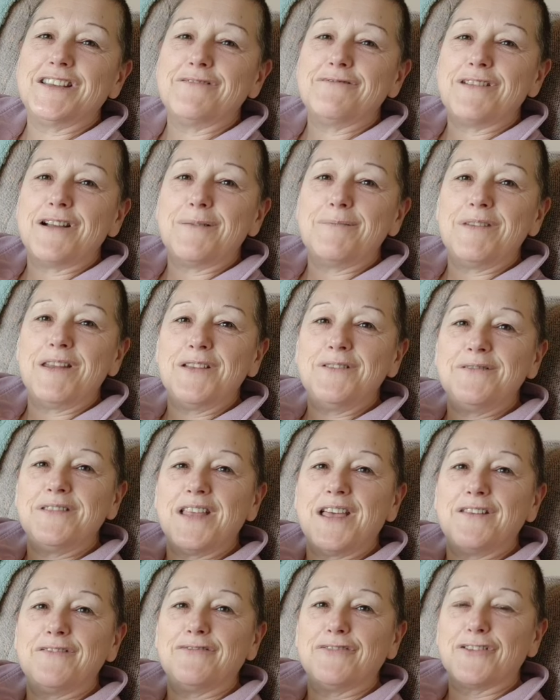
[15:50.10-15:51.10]
don't upload
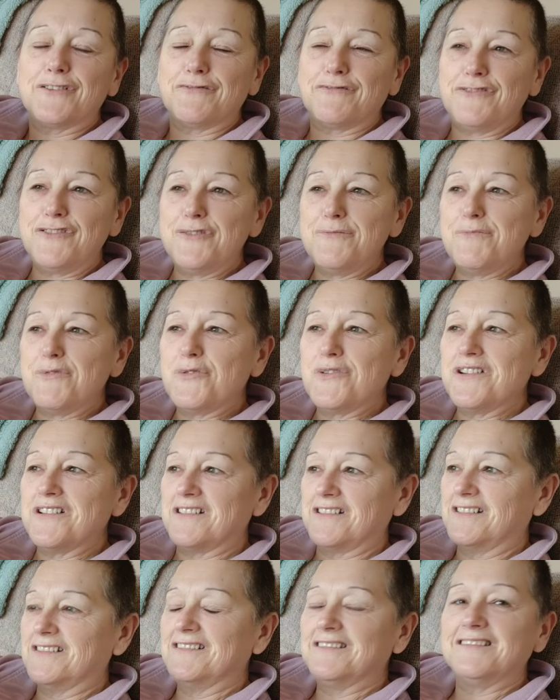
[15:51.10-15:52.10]
then for a few
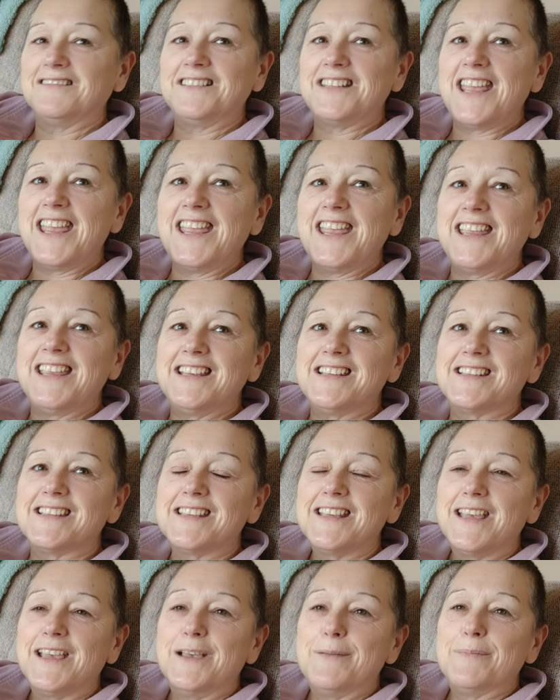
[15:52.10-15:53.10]
more days
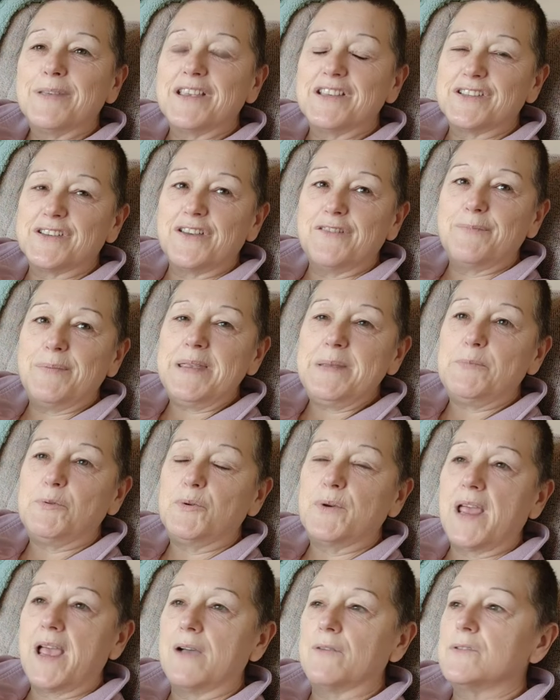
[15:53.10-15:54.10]
because I've
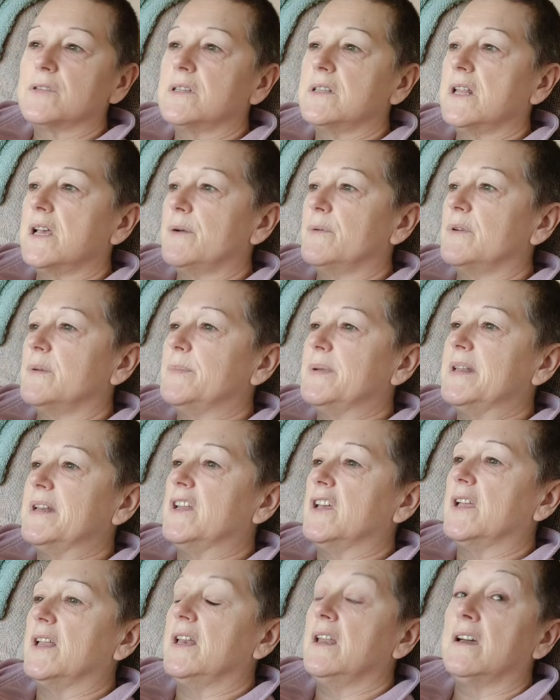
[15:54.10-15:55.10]
peopled out. So that would have been
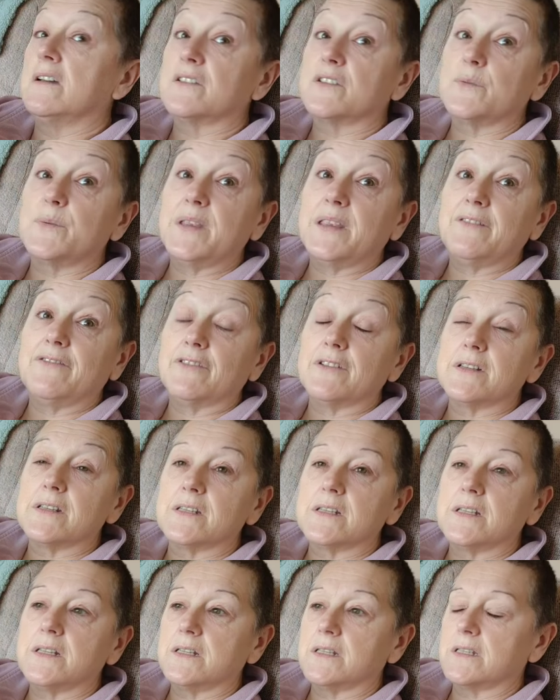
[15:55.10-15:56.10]
like last week, for
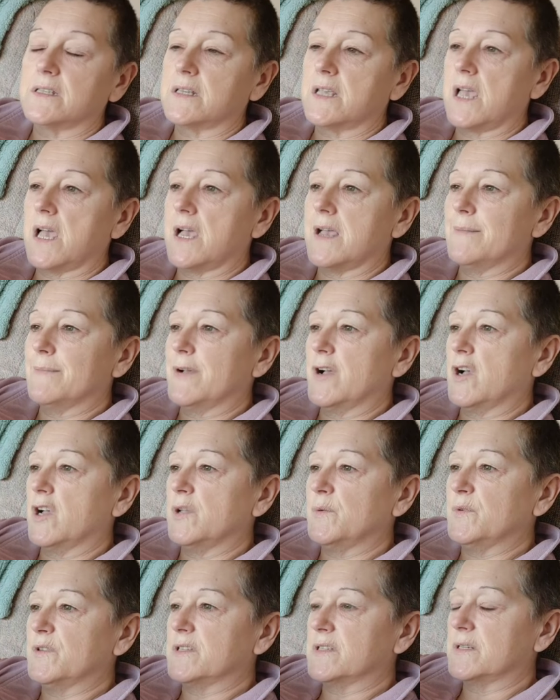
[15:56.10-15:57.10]
instance.
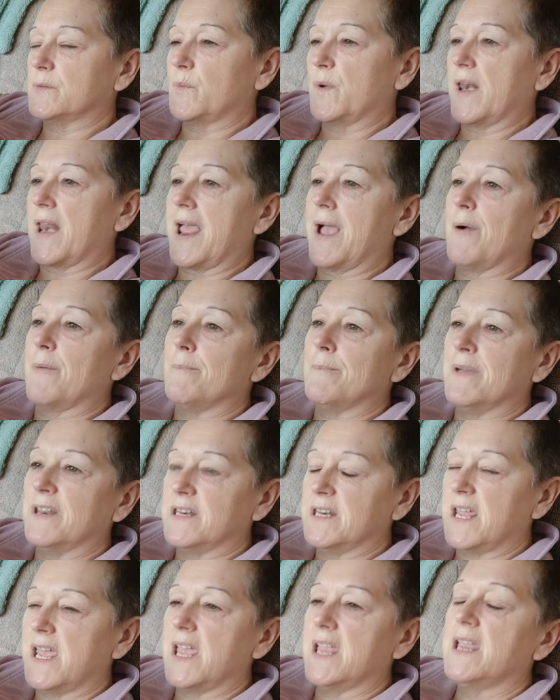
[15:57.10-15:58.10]
I went out
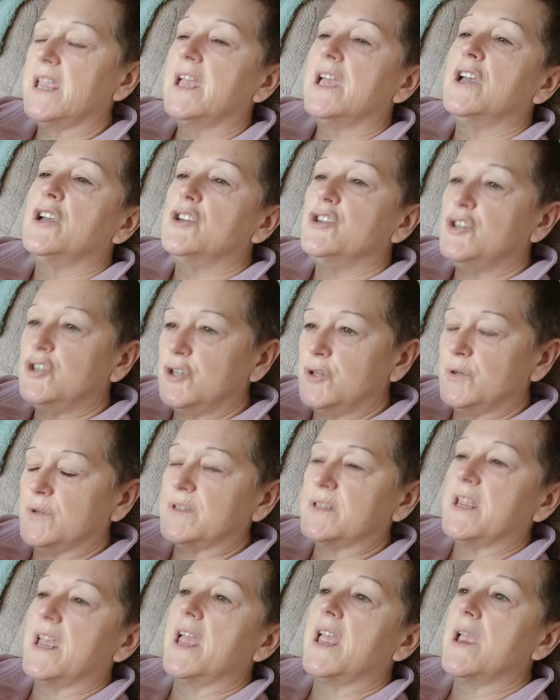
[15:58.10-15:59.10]
Monday,
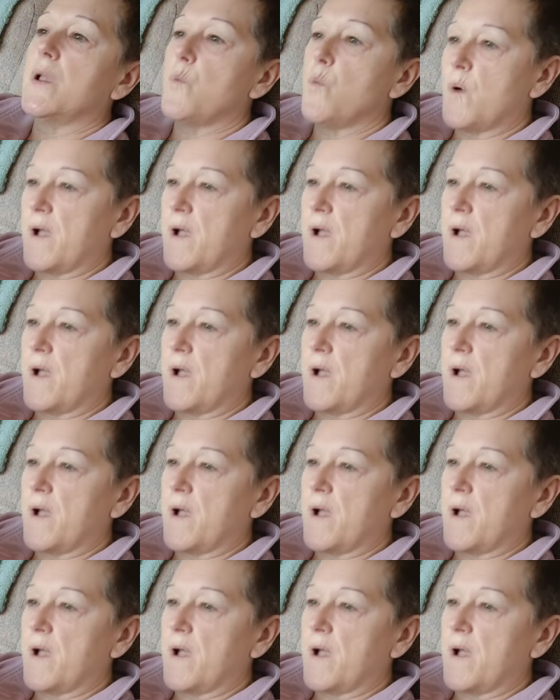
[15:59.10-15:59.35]
Tuesday,